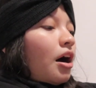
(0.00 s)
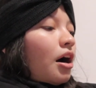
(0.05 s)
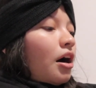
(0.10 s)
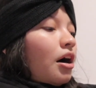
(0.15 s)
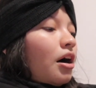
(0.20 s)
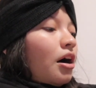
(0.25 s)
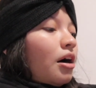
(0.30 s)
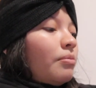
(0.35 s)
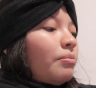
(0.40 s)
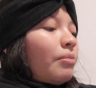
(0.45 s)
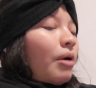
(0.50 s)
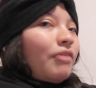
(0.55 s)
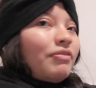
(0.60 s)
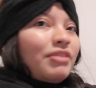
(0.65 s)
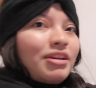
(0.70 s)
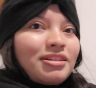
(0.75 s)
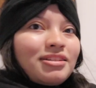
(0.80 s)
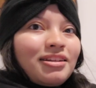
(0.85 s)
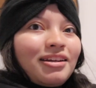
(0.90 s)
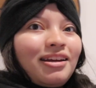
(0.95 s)

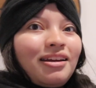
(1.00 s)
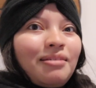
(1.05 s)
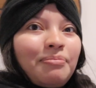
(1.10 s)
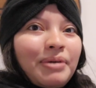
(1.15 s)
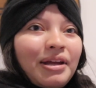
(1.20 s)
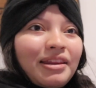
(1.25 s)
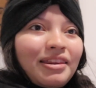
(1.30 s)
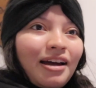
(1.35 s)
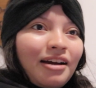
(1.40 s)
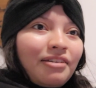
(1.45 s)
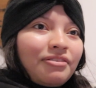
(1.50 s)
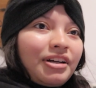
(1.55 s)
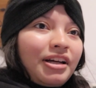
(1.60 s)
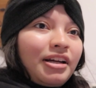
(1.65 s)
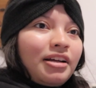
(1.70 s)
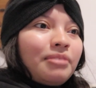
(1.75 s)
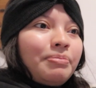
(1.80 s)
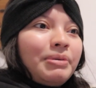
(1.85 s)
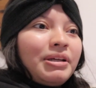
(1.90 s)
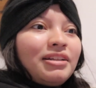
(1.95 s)
Obviously he met that
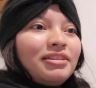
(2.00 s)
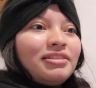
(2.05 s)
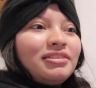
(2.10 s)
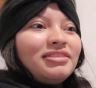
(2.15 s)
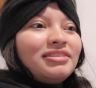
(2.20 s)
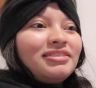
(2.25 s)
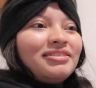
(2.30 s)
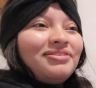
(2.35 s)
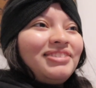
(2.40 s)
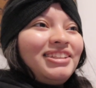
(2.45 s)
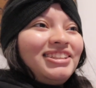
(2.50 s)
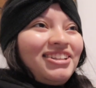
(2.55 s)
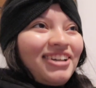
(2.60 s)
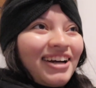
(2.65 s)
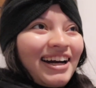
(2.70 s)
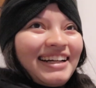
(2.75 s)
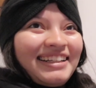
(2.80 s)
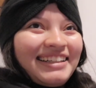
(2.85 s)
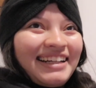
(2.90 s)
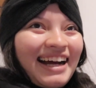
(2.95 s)
rank because we
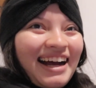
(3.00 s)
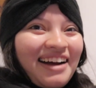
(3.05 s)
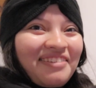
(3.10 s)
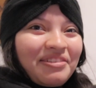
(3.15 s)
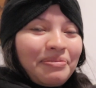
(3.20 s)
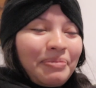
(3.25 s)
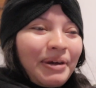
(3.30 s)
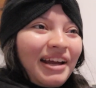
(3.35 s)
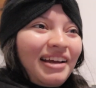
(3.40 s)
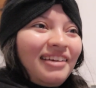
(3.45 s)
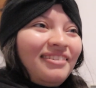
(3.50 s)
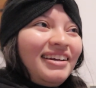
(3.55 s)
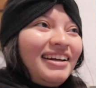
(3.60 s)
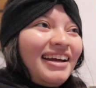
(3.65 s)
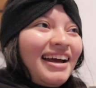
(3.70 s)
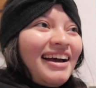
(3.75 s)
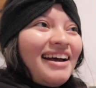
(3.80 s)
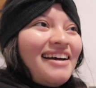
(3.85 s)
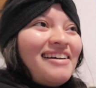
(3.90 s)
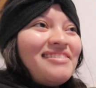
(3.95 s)
tried to have a
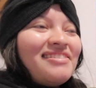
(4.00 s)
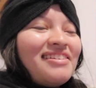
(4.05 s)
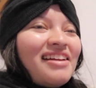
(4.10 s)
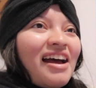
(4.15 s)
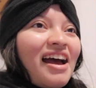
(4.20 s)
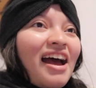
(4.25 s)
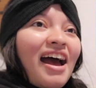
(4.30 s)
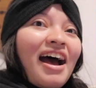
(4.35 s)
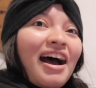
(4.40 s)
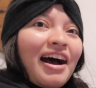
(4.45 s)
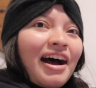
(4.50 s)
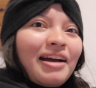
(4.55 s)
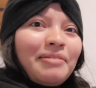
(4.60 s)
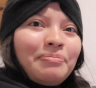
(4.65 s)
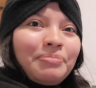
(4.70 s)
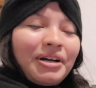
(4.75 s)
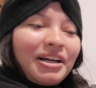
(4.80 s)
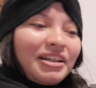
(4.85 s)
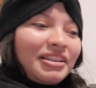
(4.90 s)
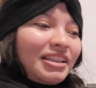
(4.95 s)
baby and
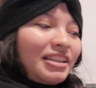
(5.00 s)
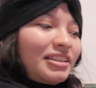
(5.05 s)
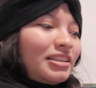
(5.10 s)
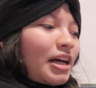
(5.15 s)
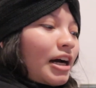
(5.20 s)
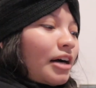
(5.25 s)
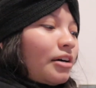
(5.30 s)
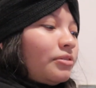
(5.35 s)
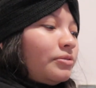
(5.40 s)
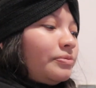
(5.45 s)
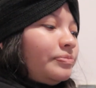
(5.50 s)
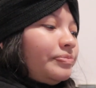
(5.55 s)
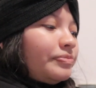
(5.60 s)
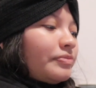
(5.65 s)
I'm pregnant now.